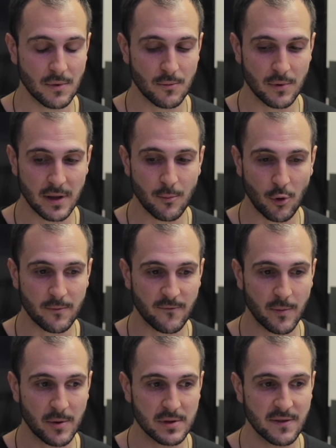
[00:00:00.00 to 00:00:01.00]
really important
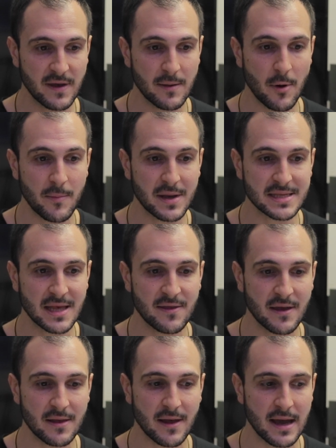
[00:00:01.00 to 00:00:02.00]
for people to think about, because they
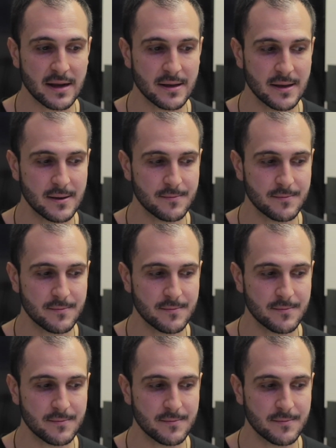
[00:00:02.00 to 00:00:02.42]
think like,